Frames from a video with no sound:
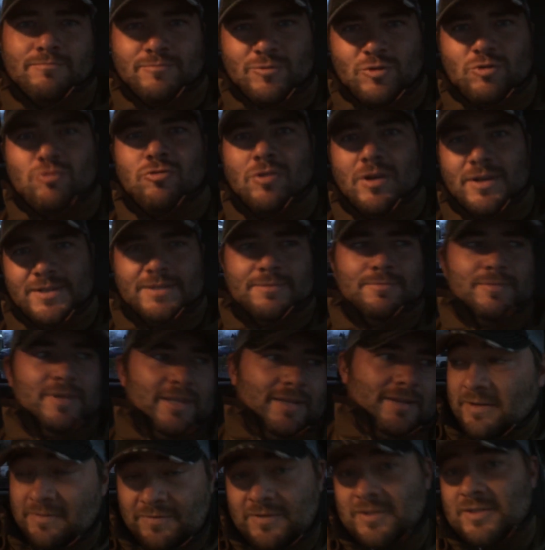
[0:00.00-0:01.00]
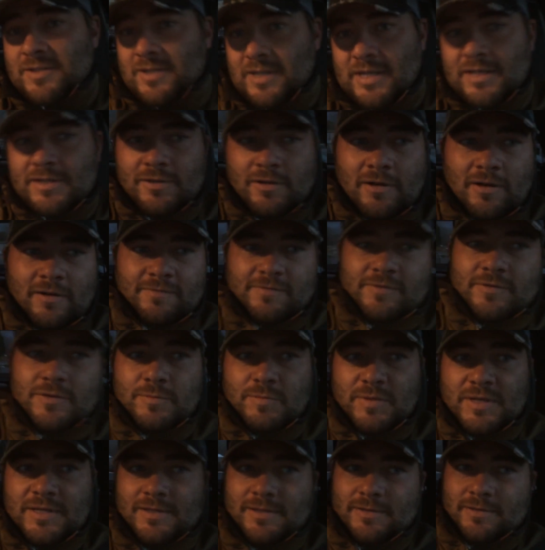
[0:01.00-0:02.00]
Trust me, if these guys offer the
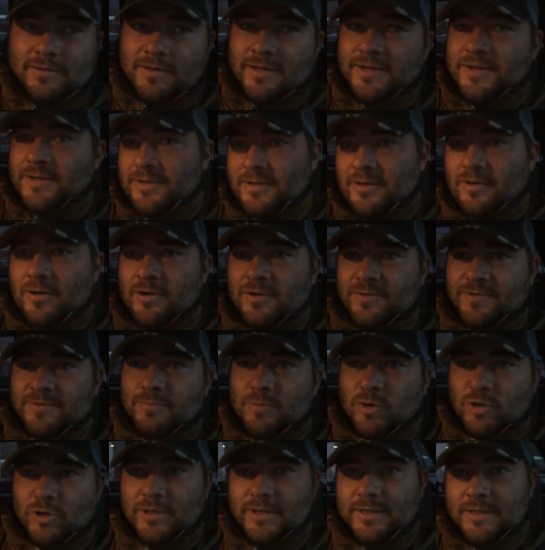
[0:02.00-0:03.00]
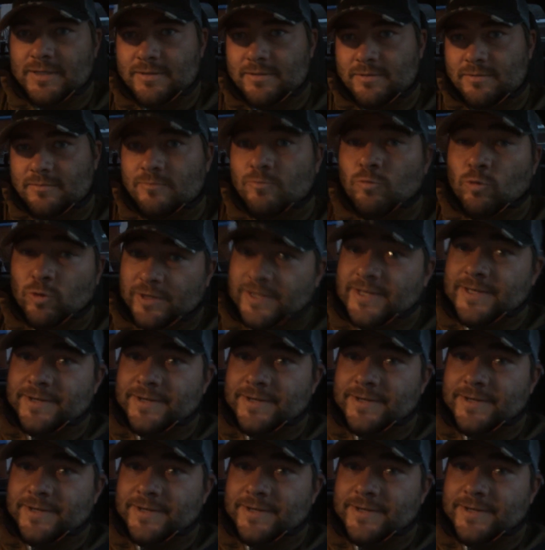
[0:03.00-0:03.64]
best sled on the market, we're